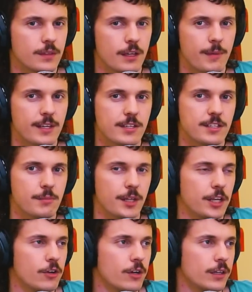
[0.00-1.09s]
makes it seem
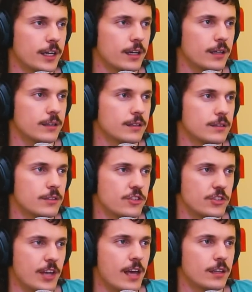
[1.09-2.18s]
like you're like
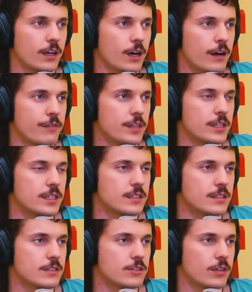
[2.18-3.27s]
sailing off in the distance.